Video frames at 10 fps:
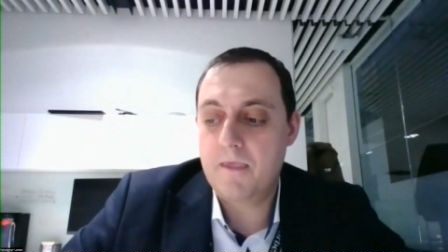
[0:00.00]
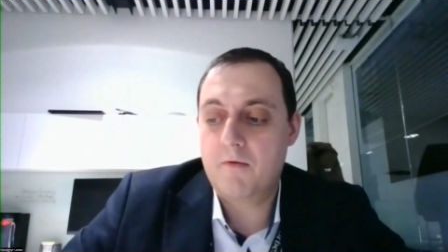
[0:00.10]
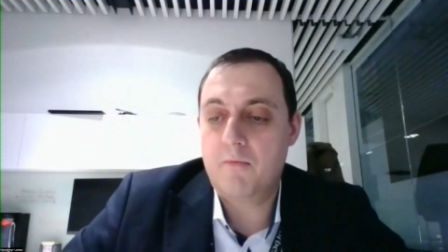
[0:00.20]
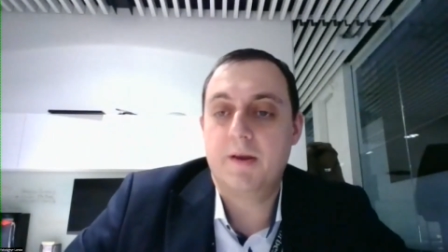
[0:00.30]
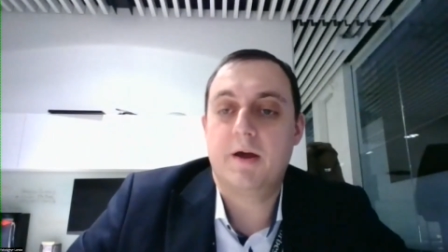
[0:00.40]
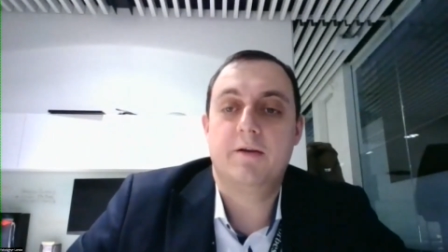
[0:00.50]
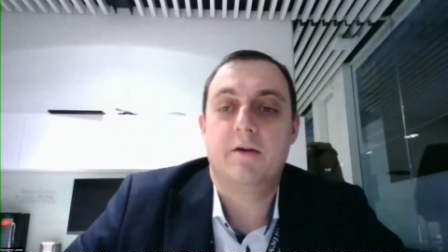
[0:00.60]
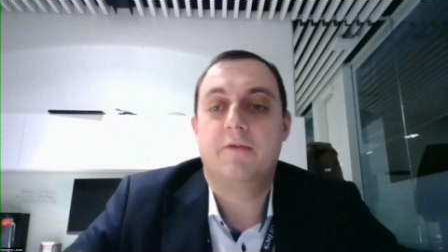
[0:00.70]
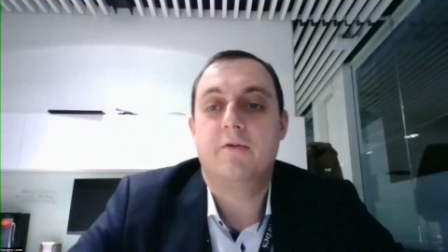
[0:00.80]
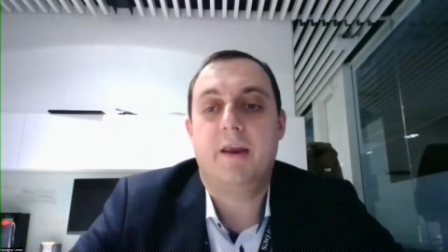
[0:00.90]

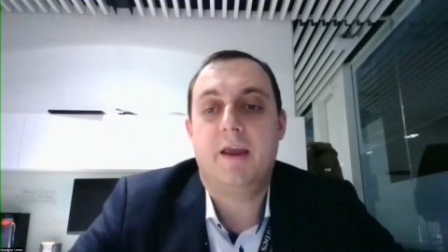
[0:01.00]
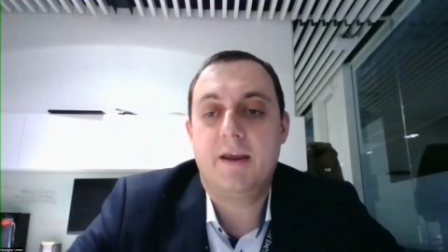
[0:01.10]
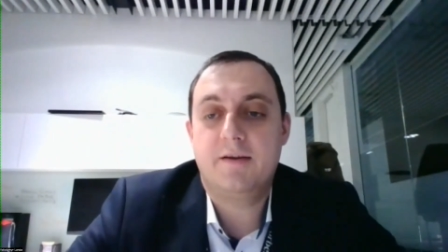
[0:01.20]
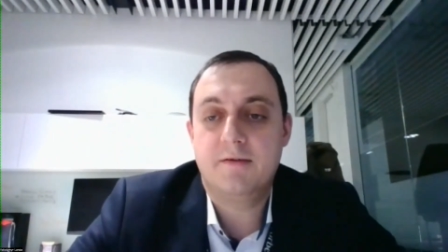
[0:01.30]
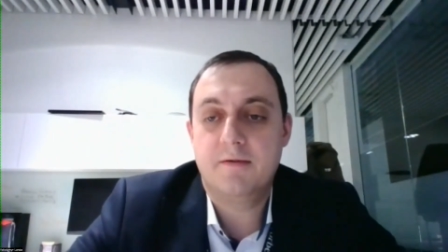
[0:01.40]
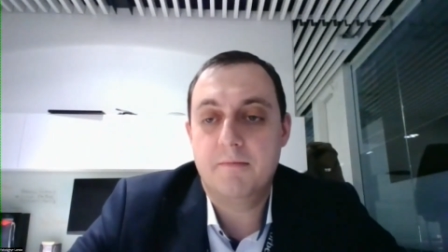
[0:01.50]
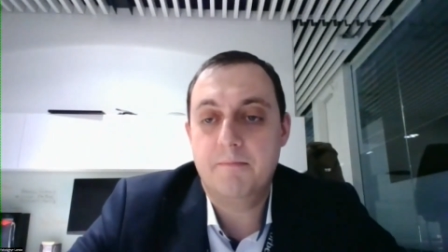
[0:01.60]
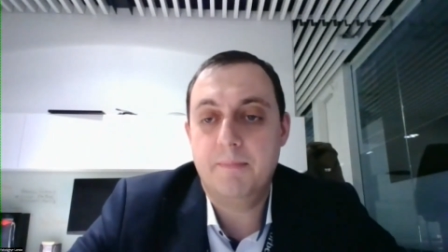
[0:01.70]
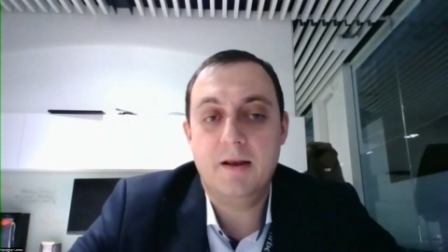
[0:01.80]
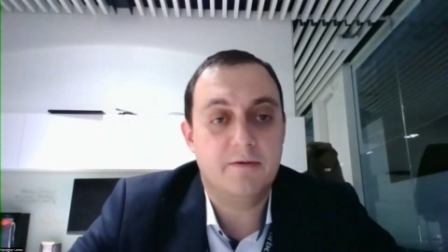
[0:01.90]
138
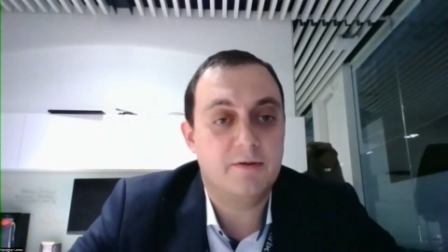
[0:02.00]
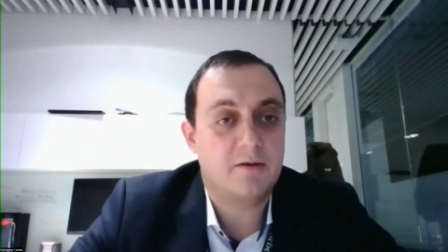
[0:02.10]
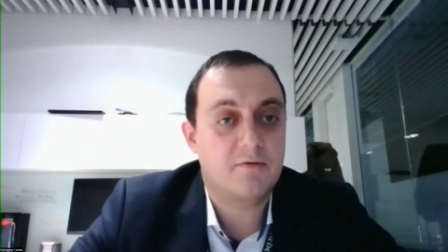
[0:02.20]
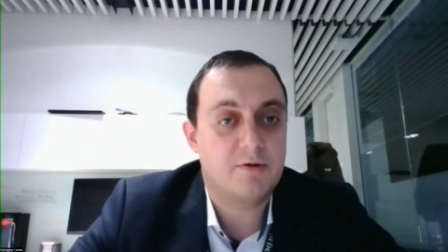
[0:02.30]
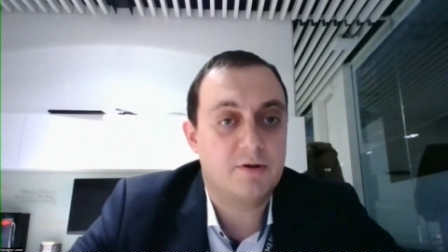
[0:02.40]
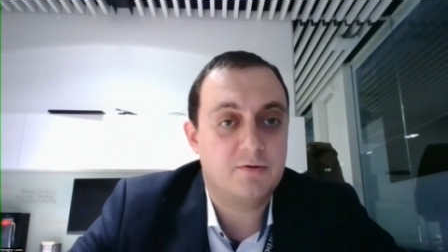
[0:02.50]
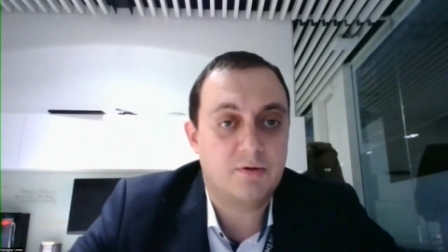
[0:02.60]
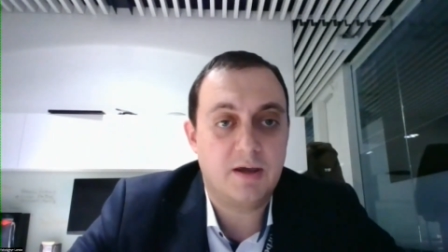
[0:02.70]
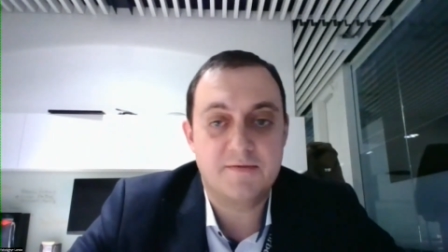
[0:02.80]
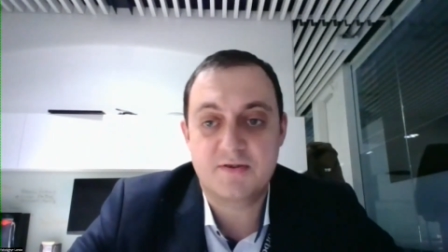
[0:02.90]
billion according
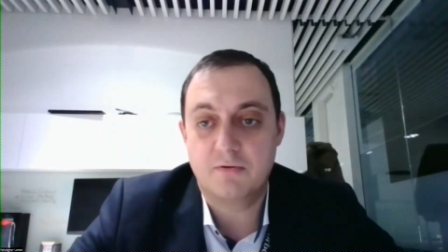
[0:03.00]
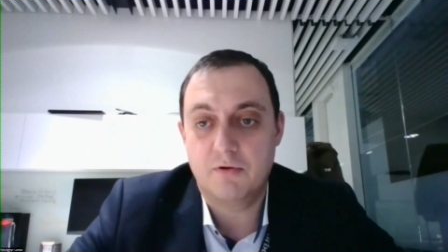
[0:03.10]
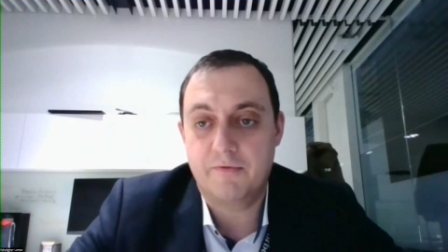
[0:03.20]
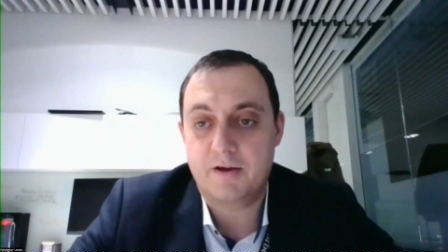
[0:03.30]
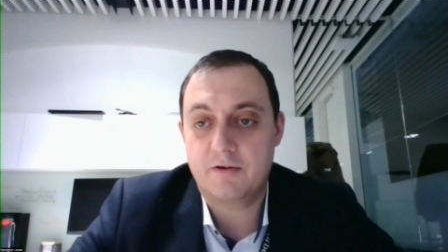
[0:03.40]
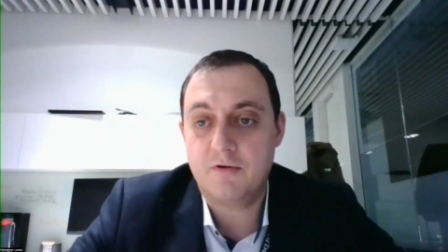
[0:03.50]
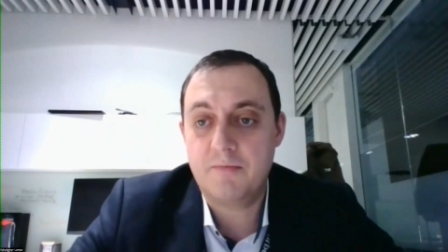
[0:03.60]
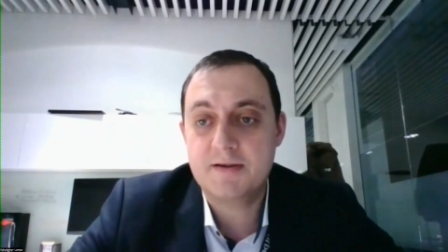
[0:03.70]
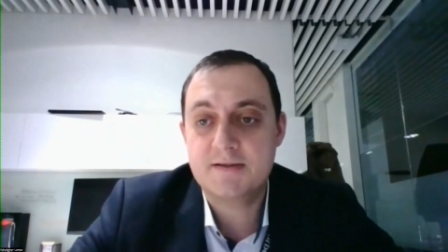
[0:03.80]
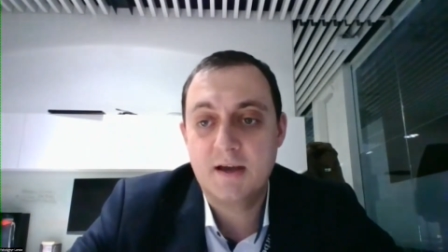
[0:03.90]
to Kiev School of
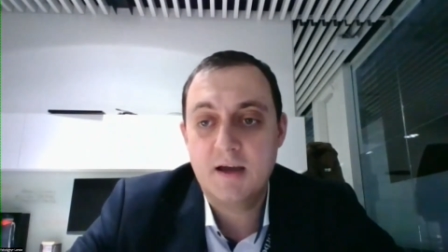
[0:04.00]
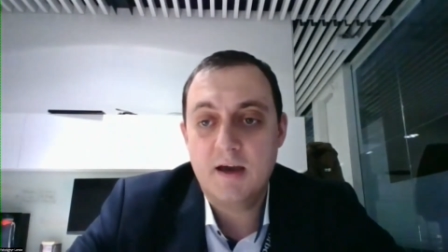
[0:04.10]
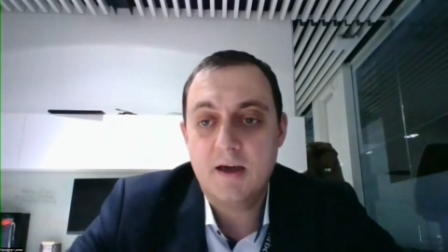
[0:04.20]
Economics.